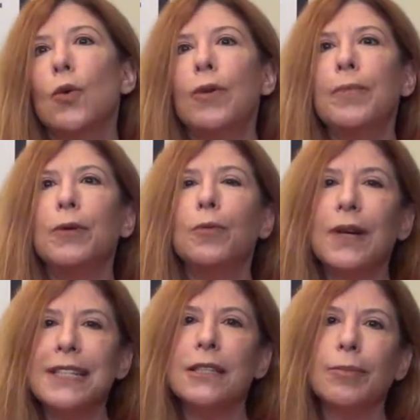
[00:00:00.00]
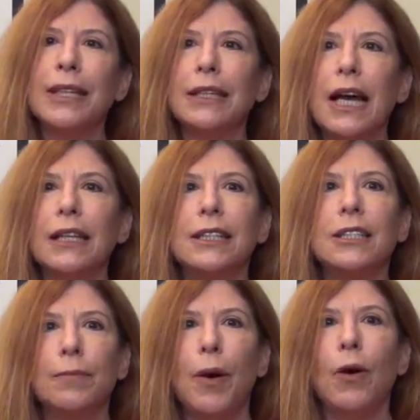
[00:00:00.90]
would be reasonably likely
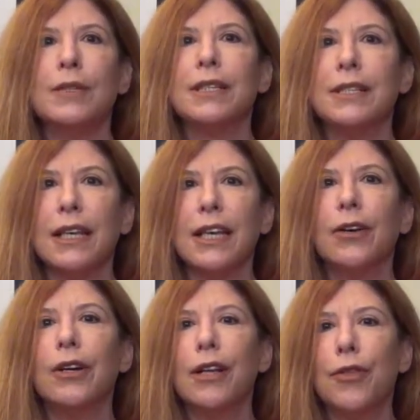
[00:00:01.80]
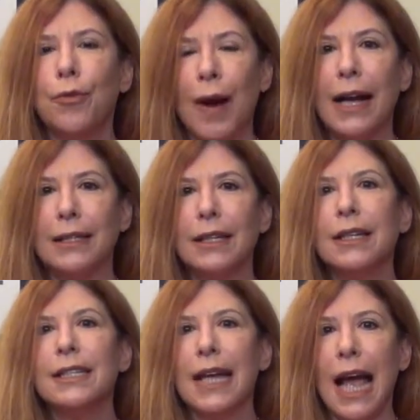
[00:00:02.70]
to pose a security threat
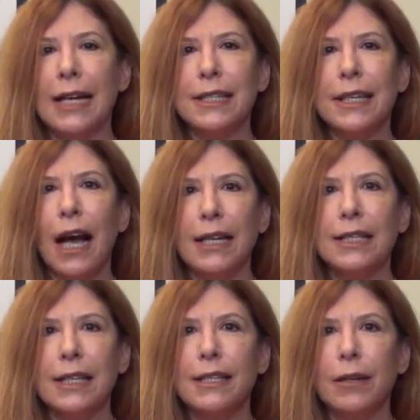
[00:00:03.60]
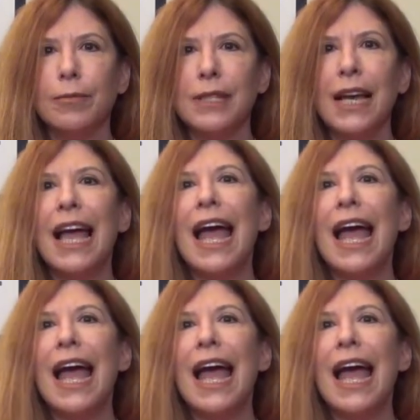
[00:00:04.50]
to SCI systems,